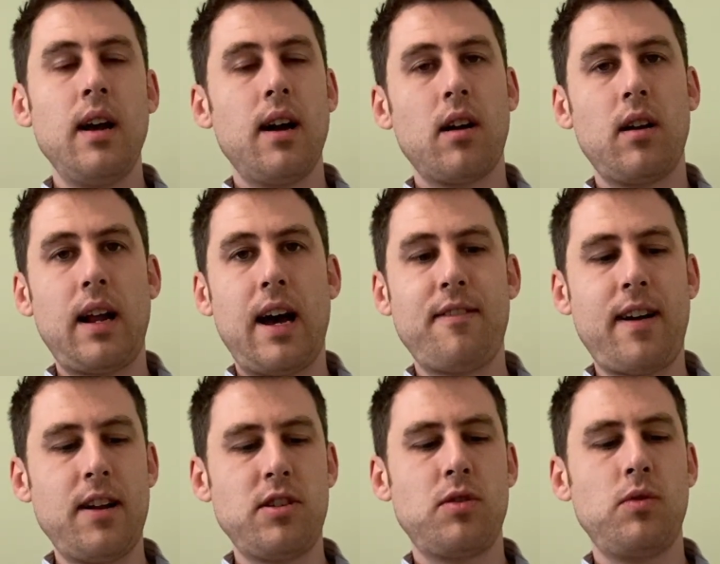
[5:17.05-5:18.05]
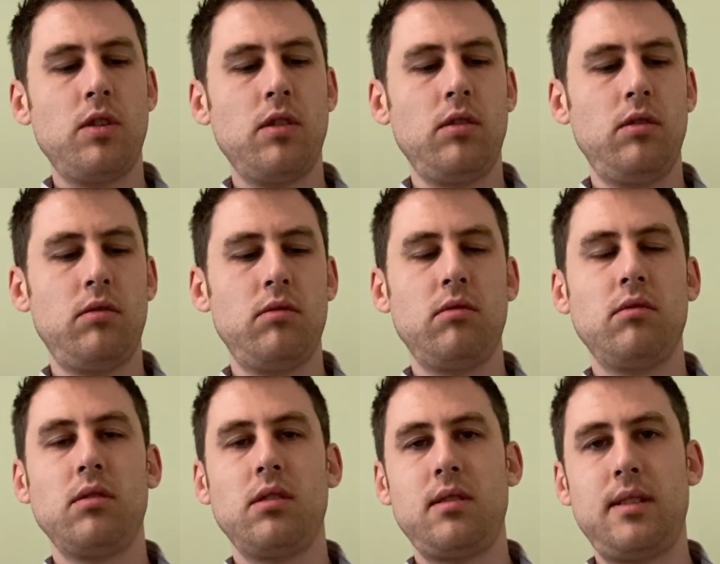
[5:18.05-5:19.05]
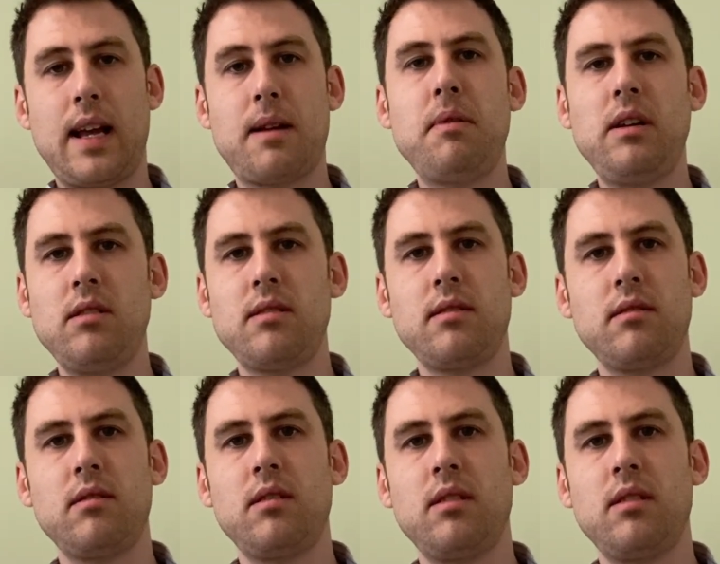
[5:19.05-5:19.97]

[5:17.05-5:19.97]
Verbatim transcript: We're going to have actual segments,